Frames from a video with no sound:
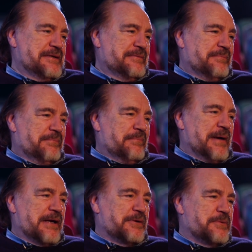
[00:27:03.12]
you know,
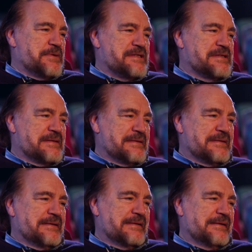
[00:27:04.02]
Michael was,
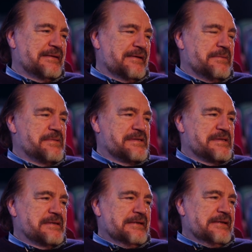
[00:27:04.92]
you know, he
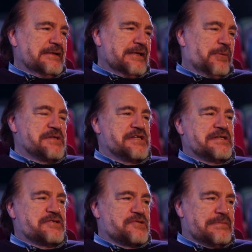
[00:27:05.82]
was, you know, once
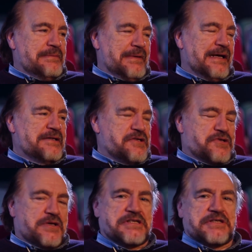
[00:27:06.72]
he learned to
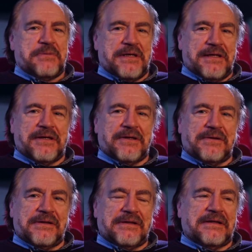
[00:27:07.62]
trust me, you
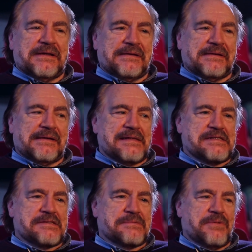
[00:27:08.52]
know, and
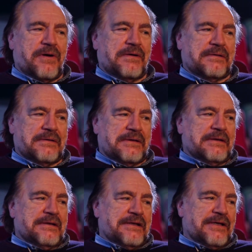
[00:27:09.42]
that's what,
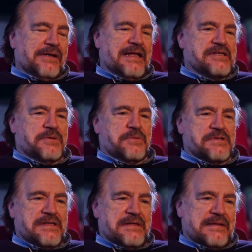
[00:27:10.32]
you know, that's
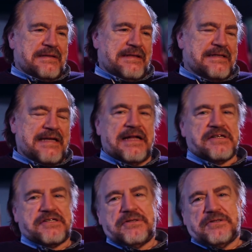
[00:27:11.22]
always the
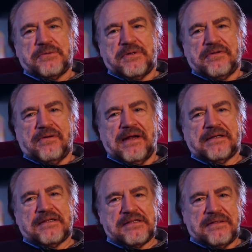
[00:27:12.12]
dance you do with
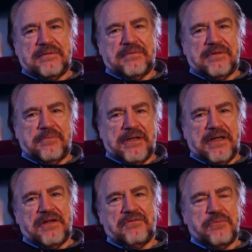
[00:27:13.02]
directors in the
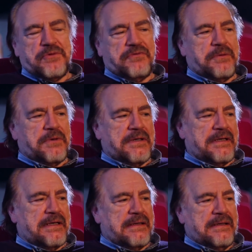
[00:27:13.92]
beginning of a movie, where
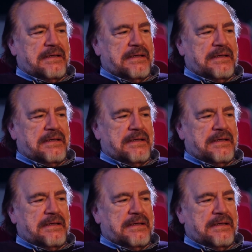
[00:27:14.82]
they're,